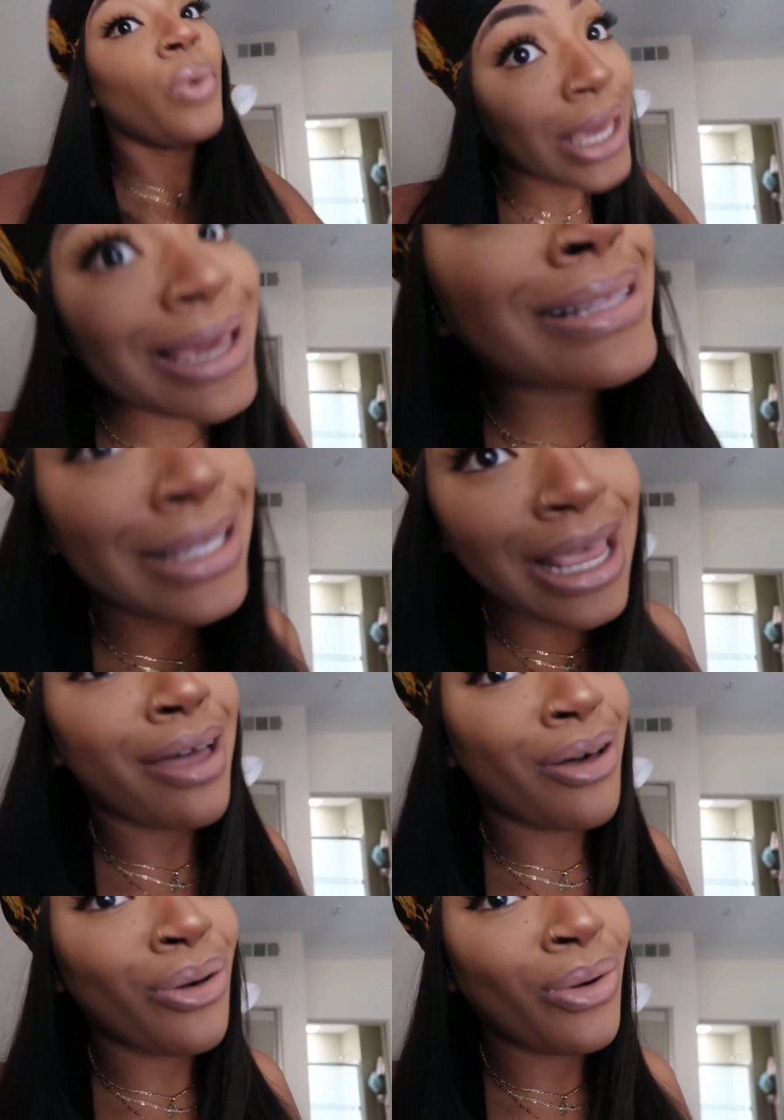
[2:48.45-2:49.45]
We can
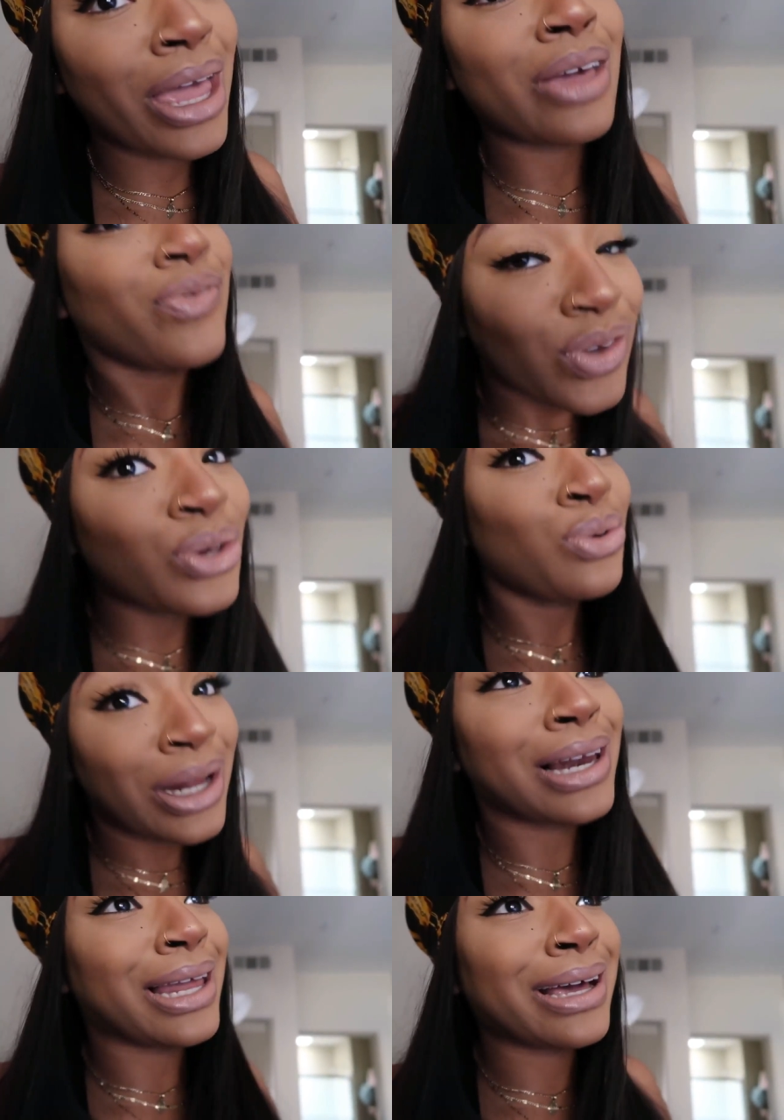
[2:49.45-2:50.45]
tell if you
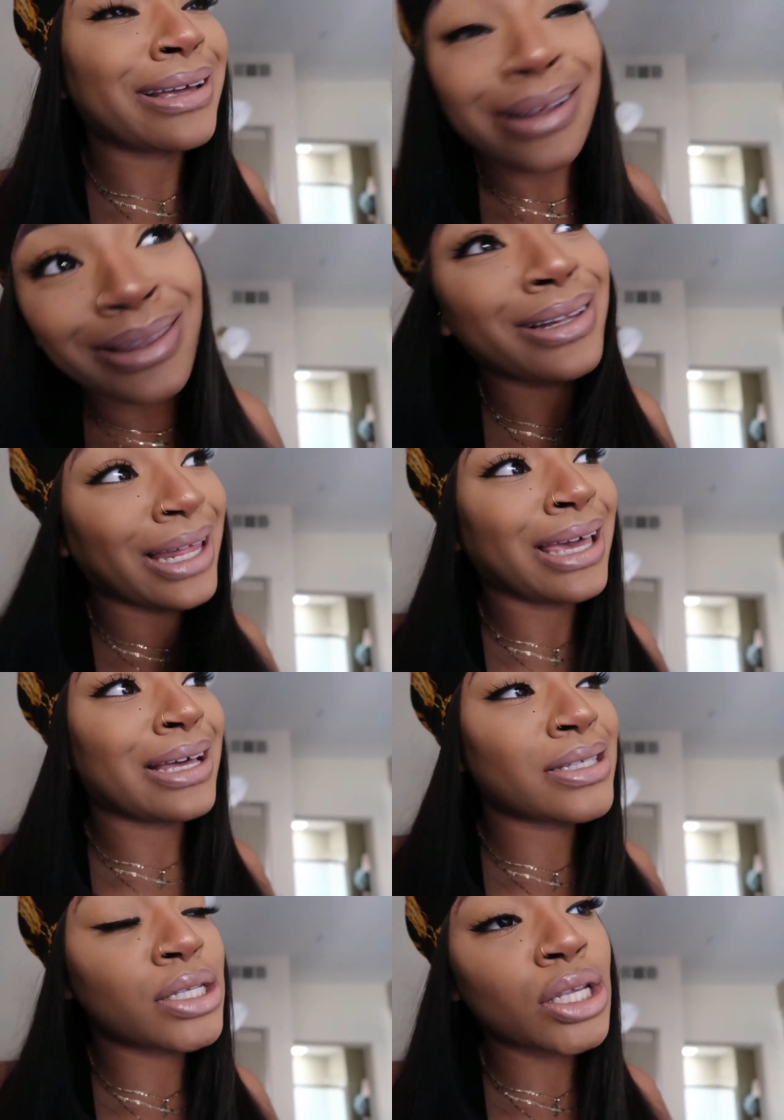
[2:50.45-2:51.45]
click the
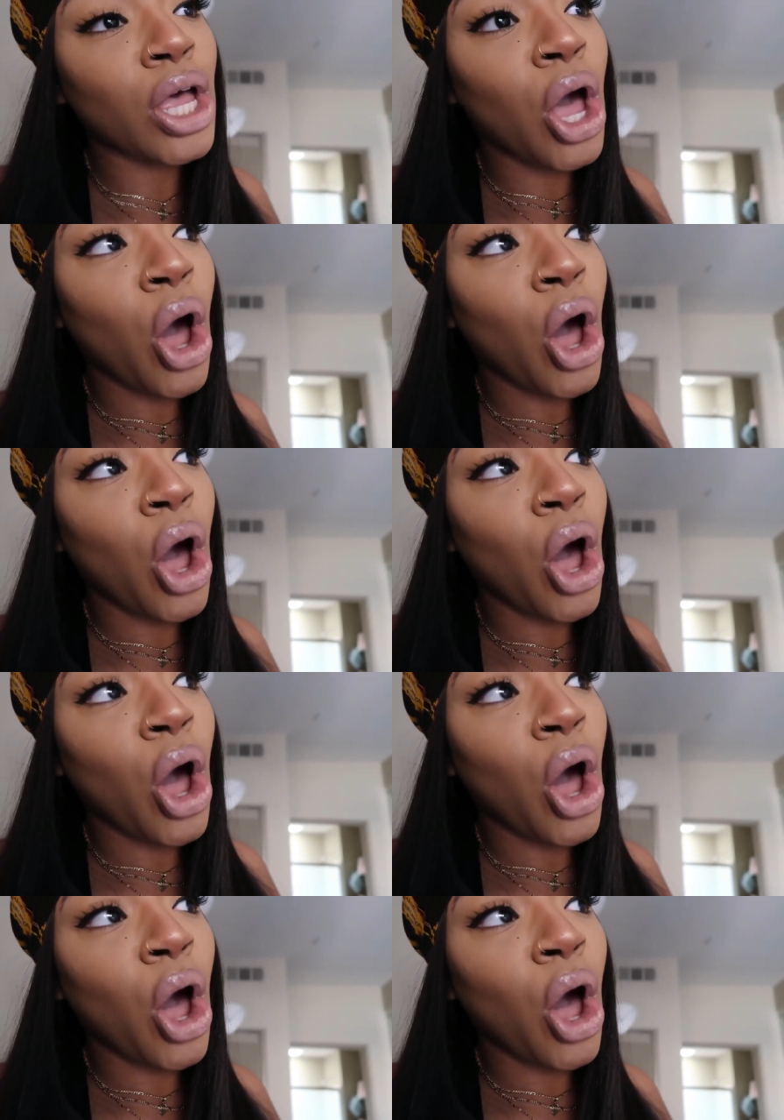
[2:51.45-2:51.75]
links